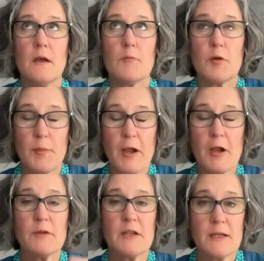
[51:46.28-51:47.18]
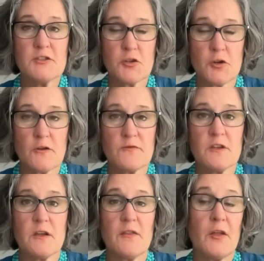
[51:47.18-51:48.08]
prepared but unserved,
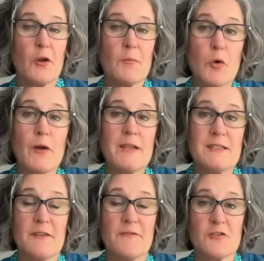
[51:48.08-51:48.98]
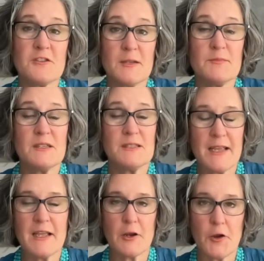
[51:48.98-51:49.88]
their employees get first dibs at
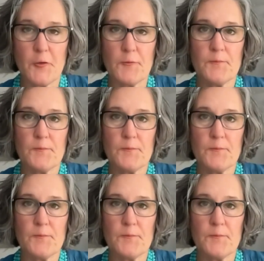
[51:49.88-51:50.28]
taking it home.